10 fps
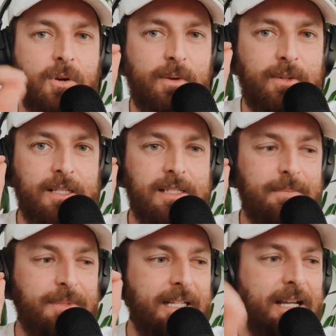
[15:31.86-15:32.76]
We've got
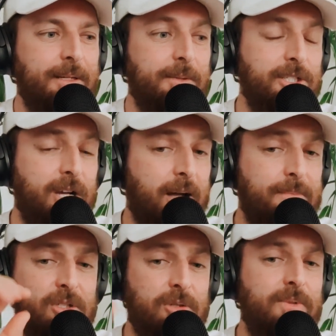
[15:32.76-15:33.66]
something coming, which
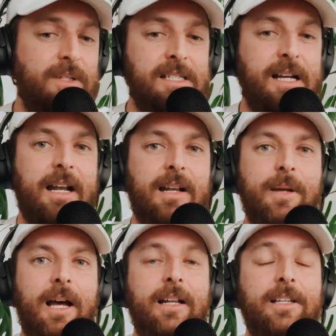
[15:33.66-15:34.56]
I'm super excited
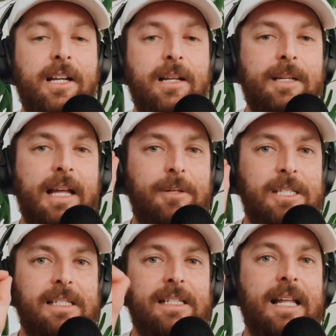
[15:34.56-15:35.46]
about, and you're going to be able to
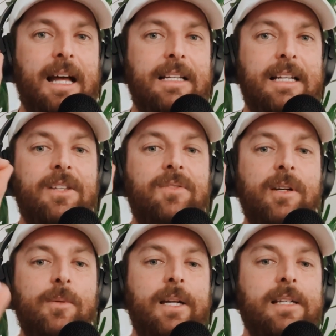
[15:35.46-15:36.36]
see that in
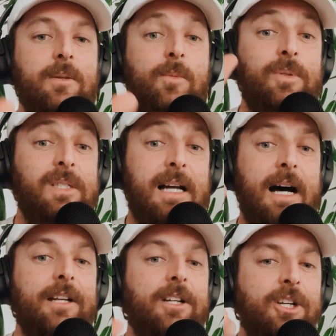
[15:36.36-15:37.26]
3 weeks, and we'll
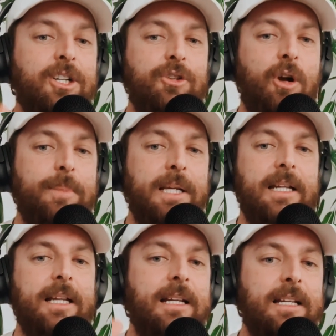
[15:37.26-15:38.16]
start dropping
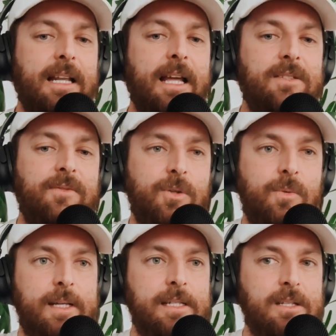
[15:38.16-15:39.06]
it in the next few
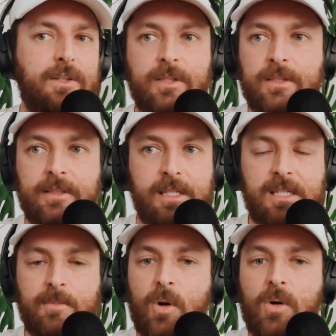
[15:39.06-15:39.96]
weeks so that
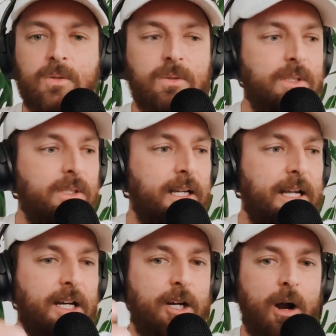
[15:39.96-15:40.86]
this small
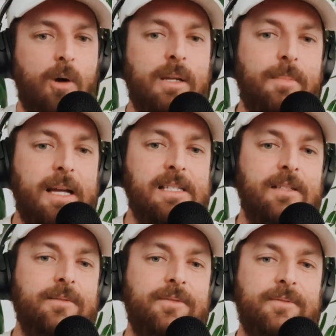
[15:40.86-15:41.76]
and growing base
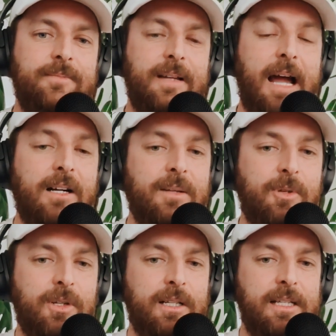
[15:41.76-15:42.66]
of our
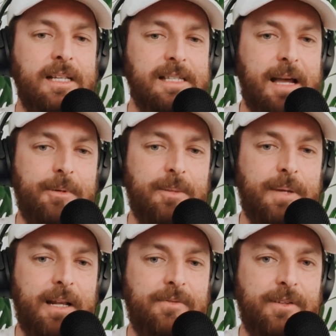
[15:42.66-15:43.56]
community is able to
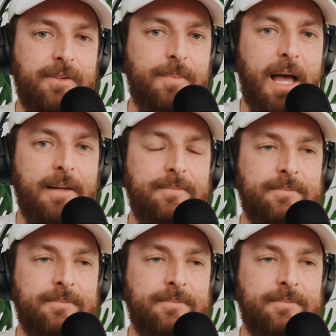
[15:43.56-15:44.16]
benefit from that.